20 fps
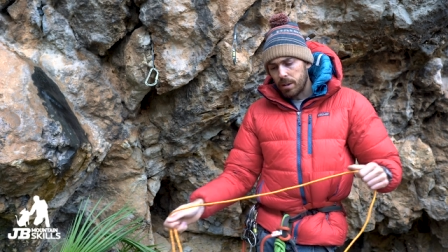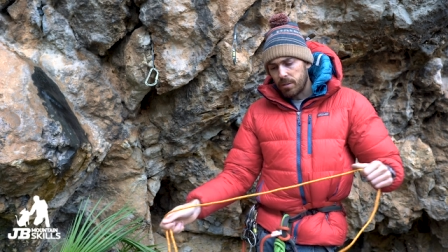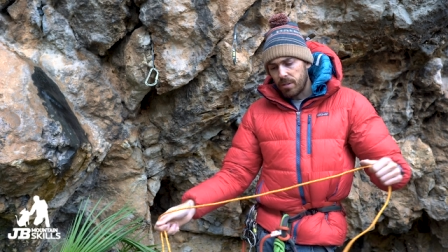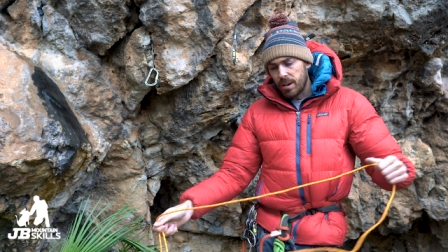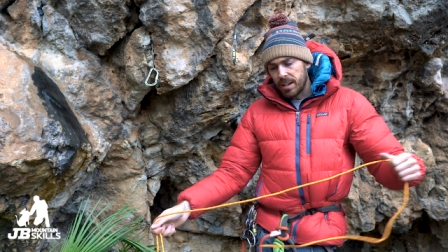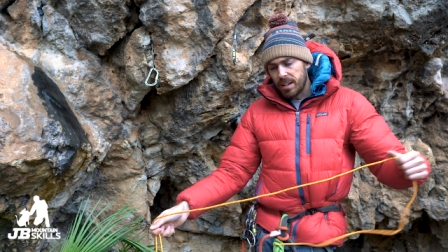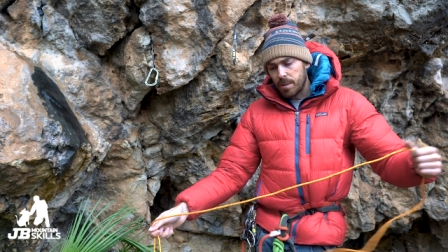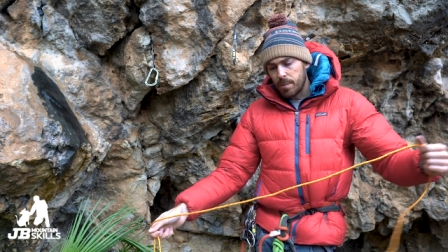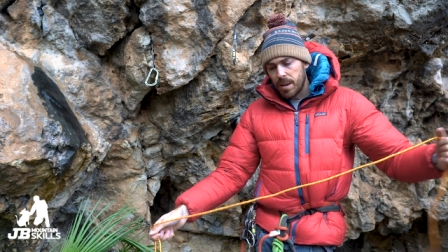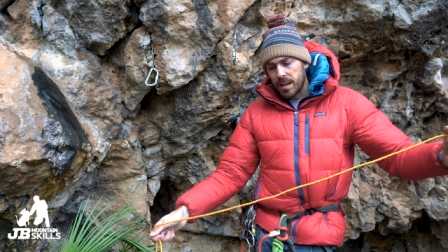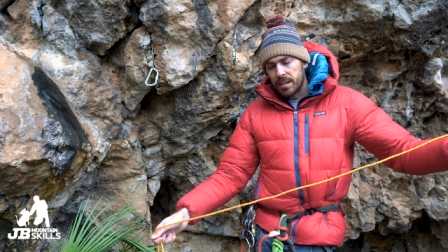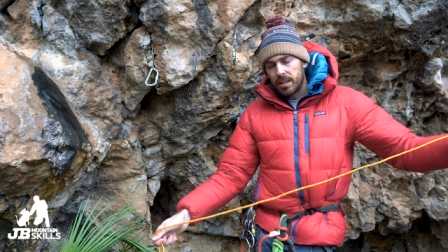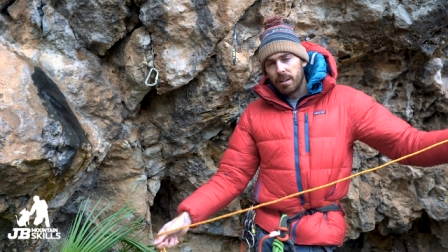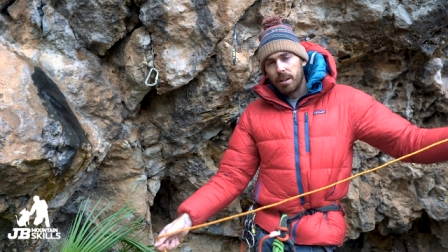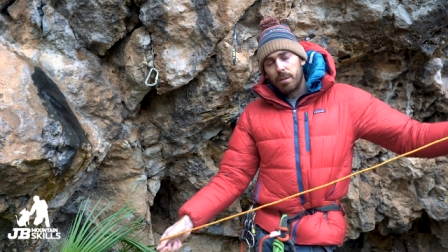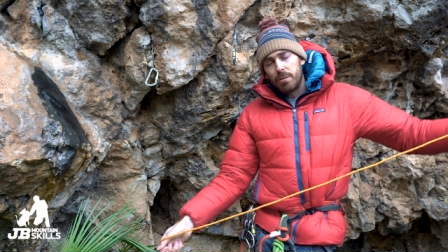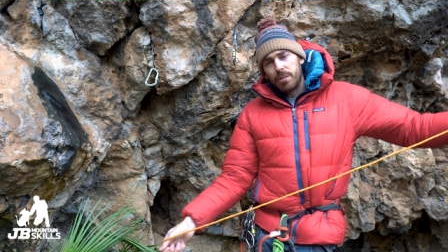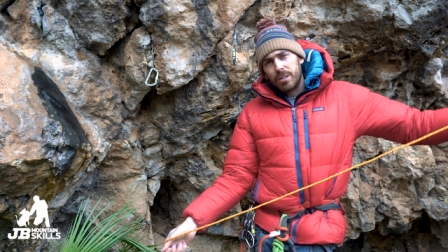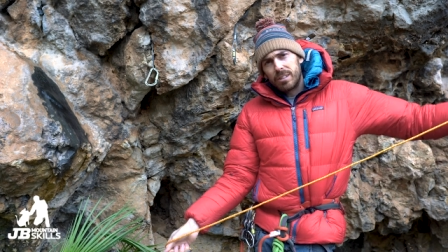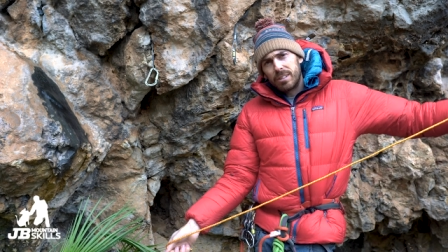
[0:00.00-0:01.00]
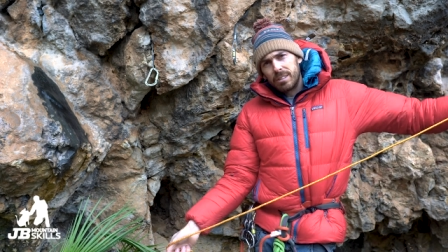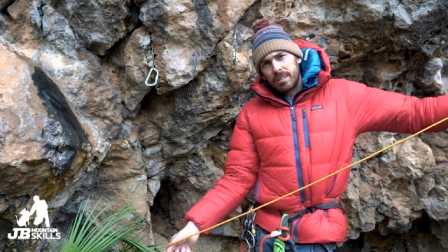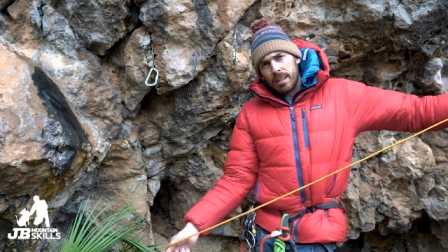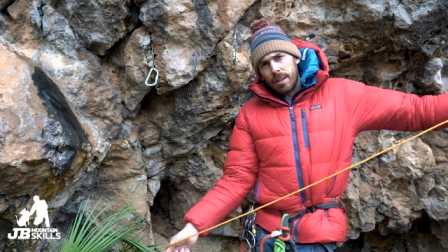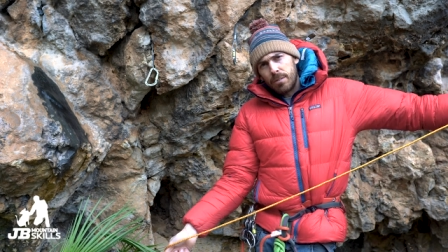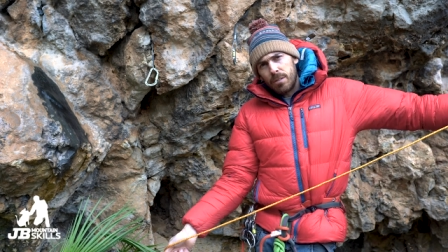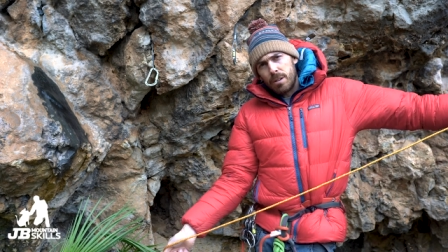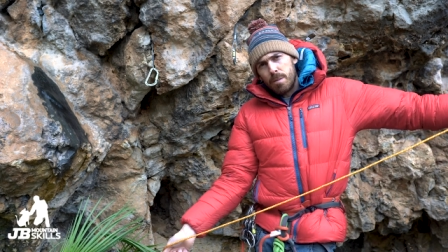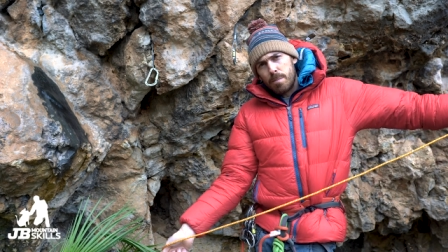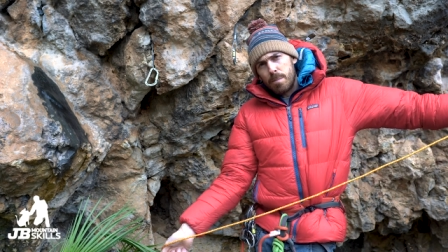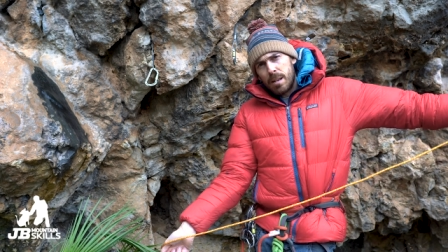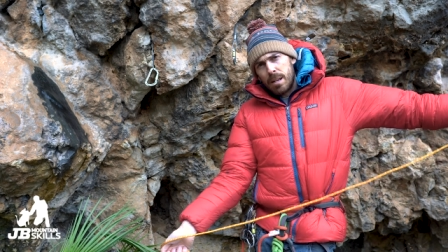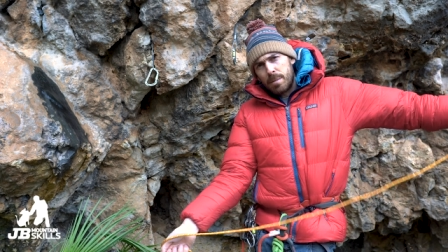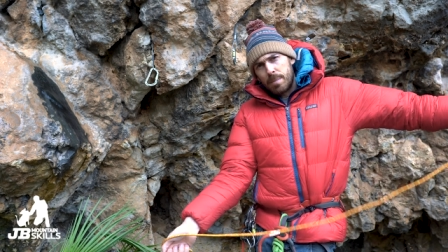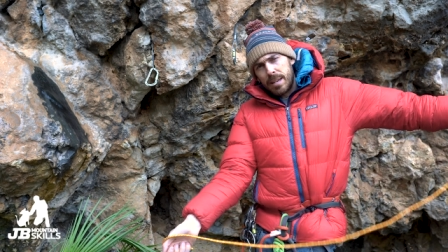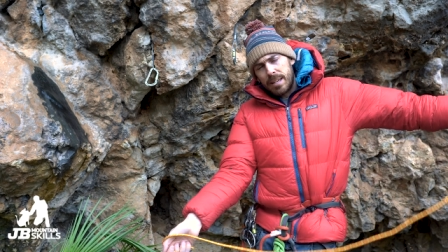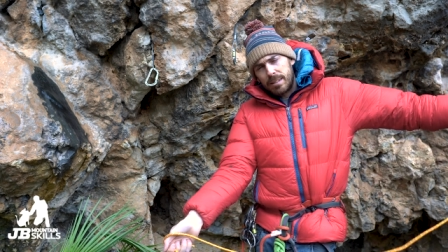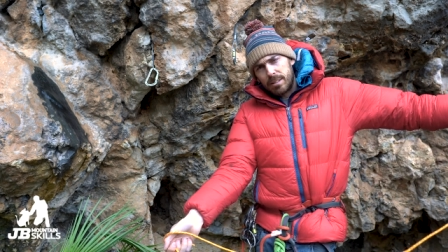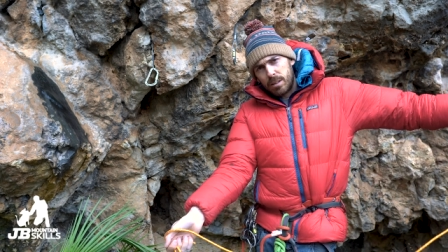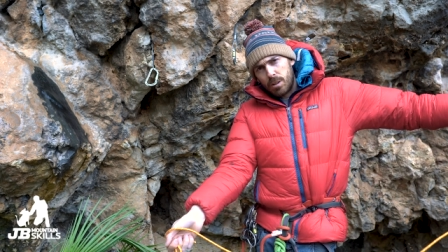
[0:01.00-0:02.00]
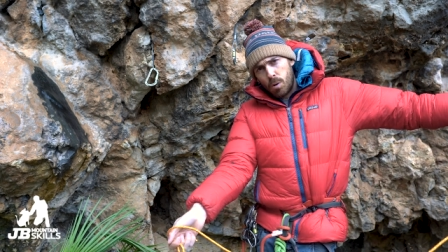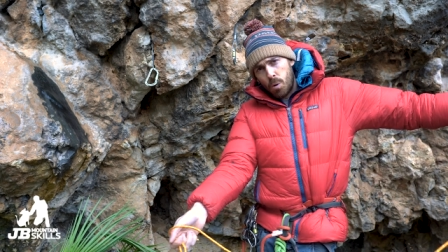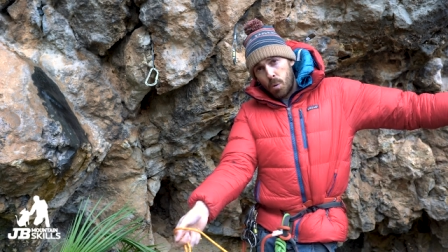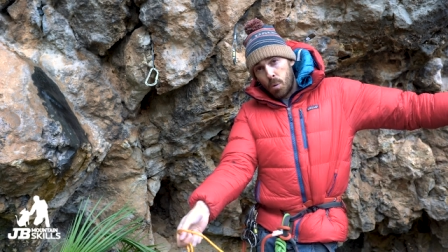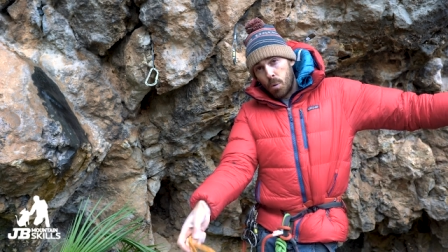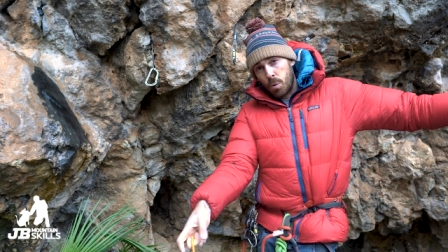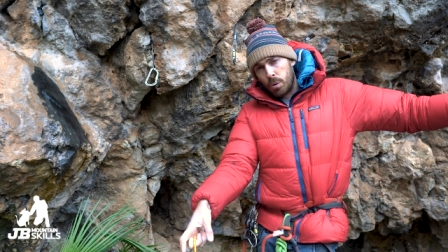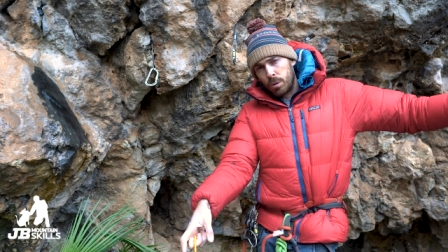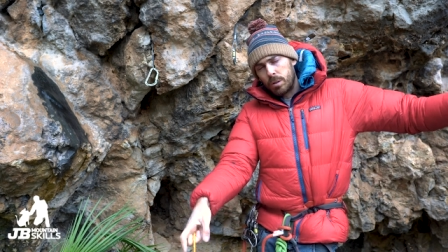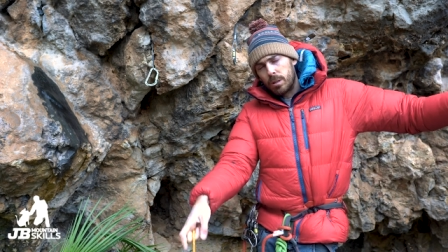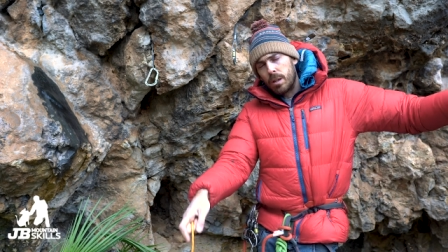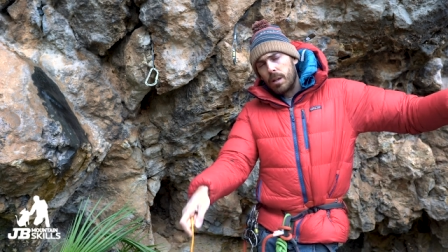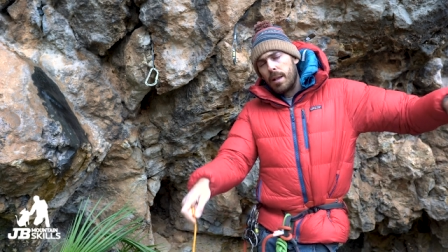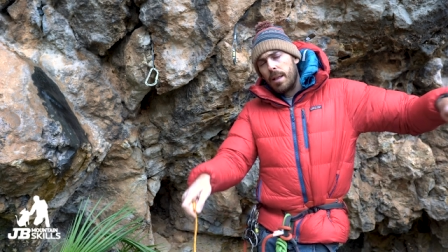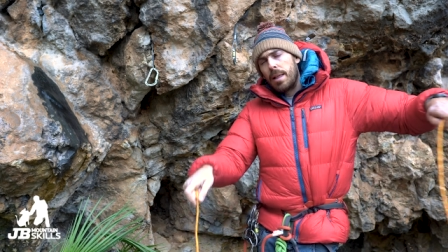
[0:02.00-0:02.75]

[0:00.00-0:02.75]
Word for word: I'd recommend going for 7mm cord